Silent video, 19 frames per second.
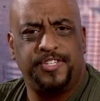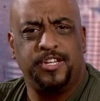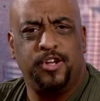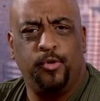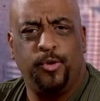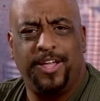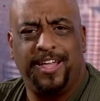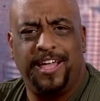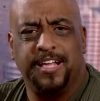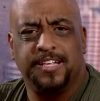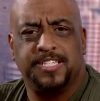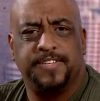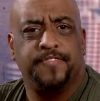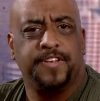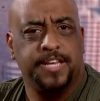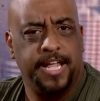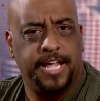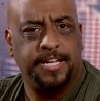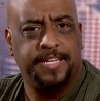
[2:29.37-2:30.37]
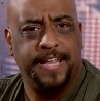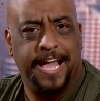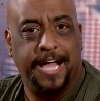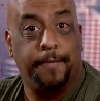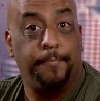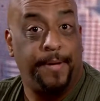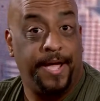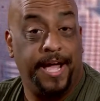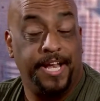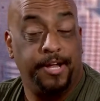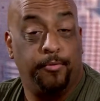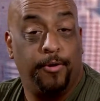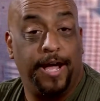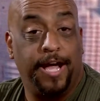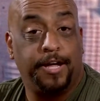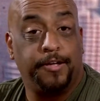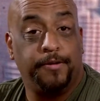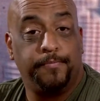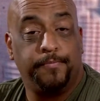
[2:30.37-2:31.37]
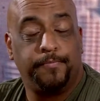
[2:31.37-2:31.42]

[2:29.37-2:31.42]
known case of a knick-knack paddywhack.